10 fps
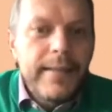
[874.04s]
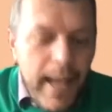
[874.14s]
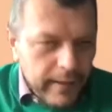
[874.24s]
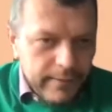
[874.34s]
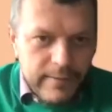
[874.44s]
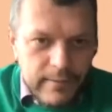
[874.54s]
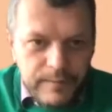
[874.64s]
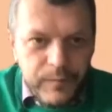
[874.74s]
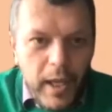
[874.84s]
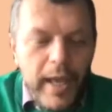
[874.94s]
the end,
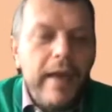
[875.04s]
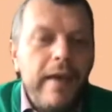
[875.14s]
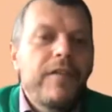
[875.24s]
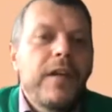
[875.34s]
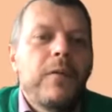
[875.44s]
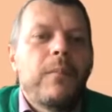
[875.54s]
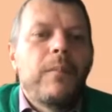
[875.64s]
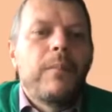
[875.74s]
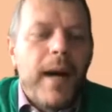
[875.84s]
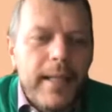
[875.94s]

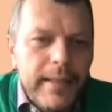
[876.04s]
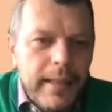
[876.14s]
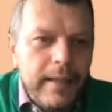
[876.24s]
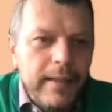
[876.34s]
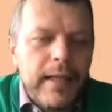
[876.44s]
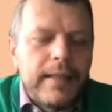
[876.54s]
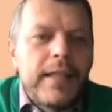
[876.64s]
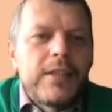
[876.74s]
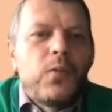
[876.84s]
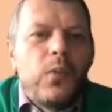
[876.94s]
everybody that
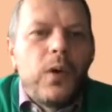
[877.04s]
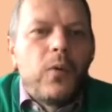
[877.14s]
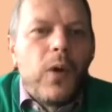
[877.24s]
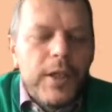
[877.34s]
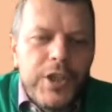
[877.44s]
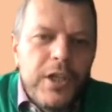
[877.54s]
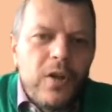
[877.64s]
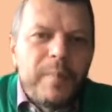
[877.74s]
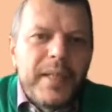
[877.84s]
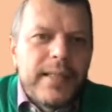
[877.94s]
is watching
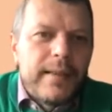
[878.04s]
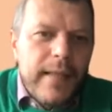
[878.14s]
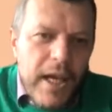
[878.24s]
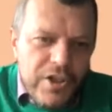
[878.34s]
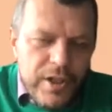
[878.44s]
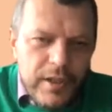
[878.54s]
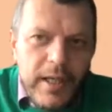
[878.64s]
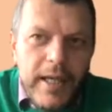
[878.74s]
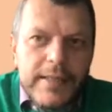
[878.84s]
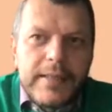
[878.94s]
your
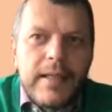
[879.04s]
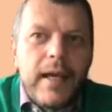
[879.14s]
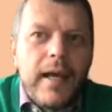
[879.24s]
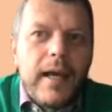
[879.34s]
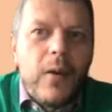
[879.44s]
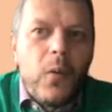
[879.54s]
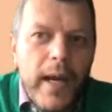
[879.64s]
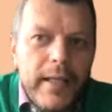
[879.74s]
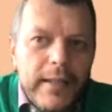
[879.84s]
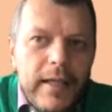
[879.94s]
presentation is
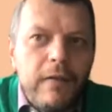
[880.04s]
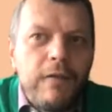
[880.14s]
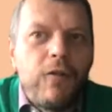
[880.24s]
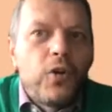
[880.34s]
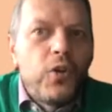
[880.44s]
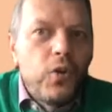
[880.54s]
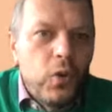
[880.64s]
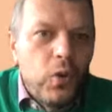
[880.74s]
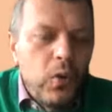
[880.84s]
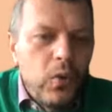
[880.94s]
waiting for
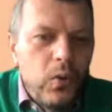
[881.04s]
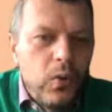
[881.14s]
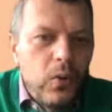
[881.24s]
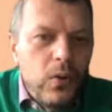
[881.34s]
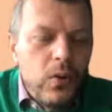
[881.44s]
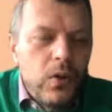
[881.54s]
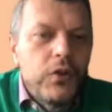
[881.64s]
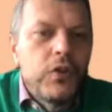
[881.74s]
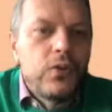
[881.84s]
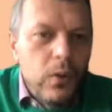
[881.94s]
you
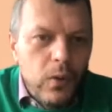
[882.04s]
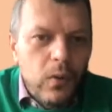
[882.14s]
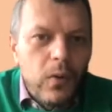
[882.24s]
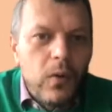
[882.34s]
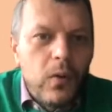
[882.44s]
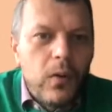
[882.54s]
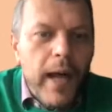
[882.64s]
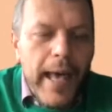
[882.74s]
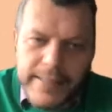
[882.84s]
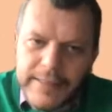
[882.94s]
to
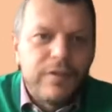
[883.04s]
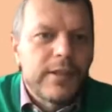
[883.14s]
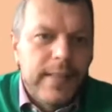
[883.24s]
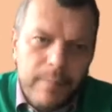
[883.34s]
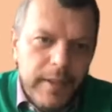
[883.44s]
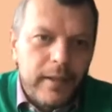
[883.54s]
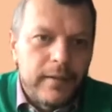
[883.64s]
ask for something.